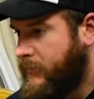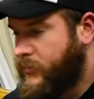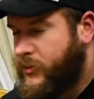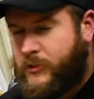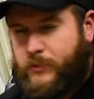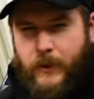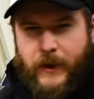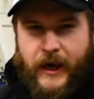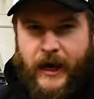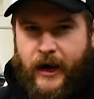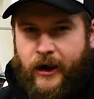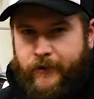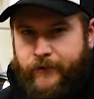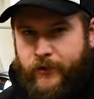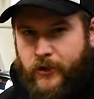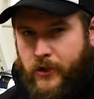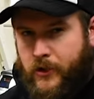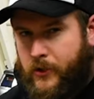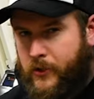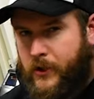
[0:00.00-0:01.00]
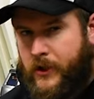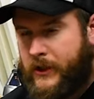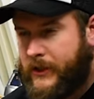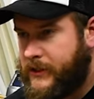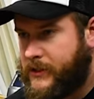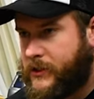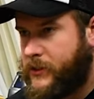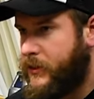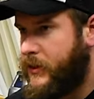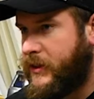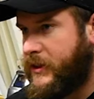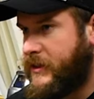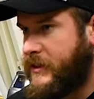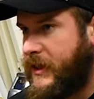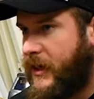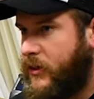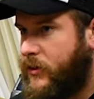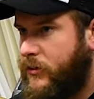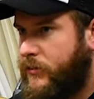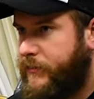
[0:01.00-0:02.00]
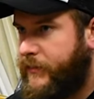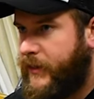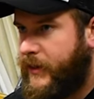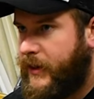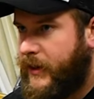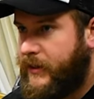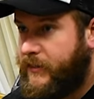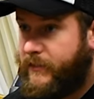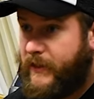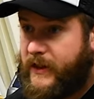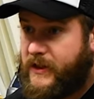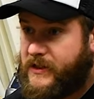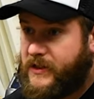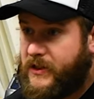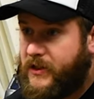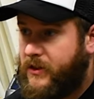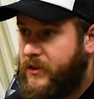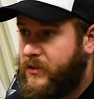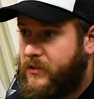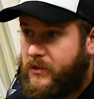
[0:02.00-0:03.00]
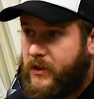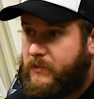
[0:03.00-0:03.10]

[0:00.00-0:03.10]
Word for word: just be careful. Coolant is not good for you, as far as I know.